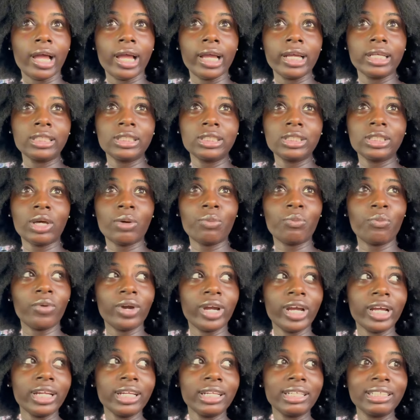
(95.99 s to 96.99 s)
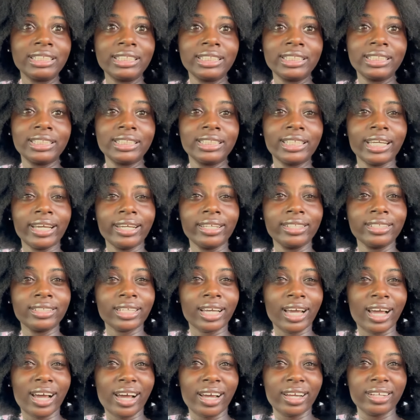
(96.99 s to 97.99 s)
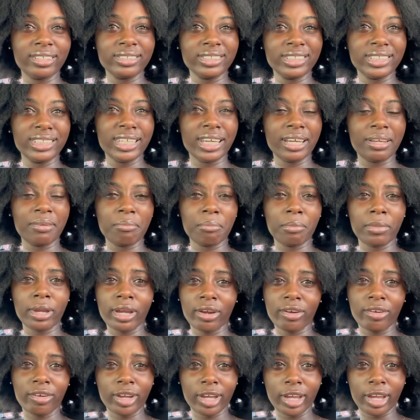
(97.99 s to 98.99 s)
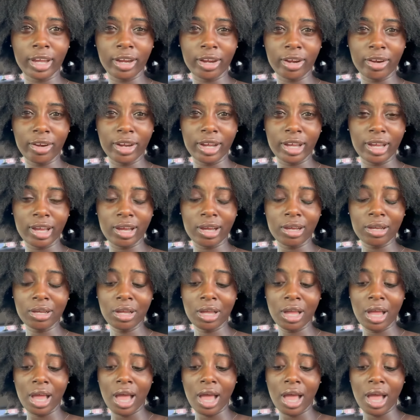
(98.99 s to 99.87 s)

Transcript: It's somewhere in the Saint and Saint Mary area.